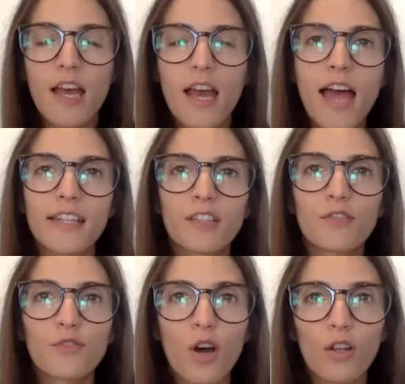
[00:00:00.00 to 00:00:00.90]
and it
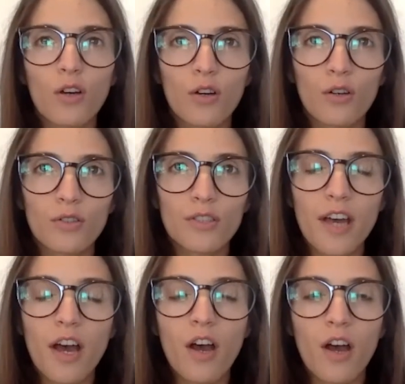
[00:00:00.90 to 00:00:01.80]
follows
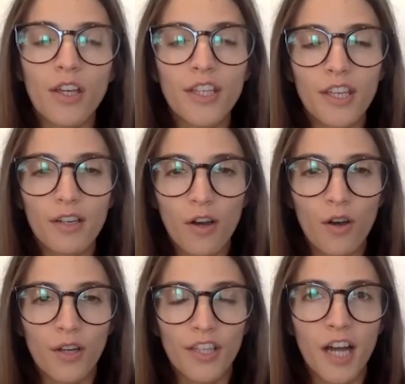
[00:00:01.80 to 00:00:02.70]
a
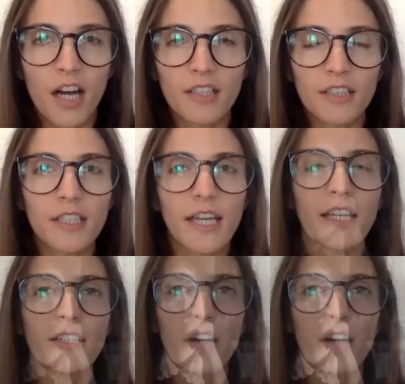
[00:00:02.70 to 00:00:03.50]
young and